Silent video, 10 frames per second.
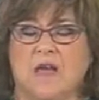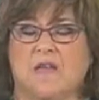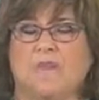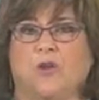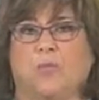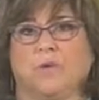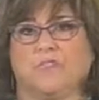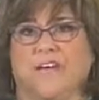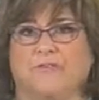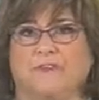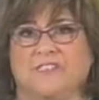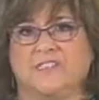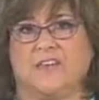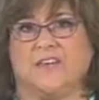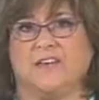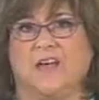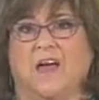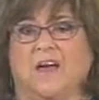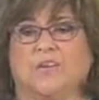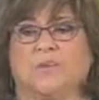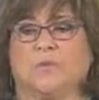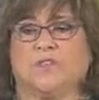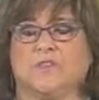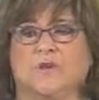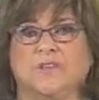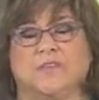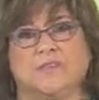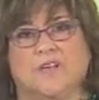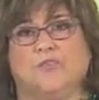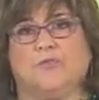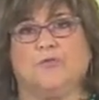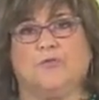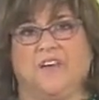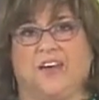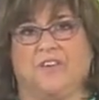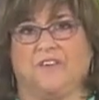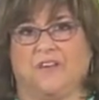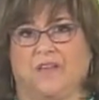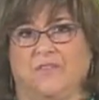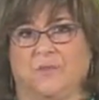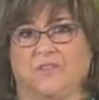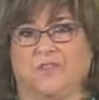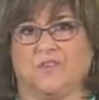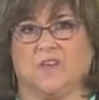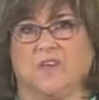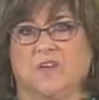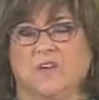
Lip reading: and then almost every state has what's known as a self-proving affidavit, which is a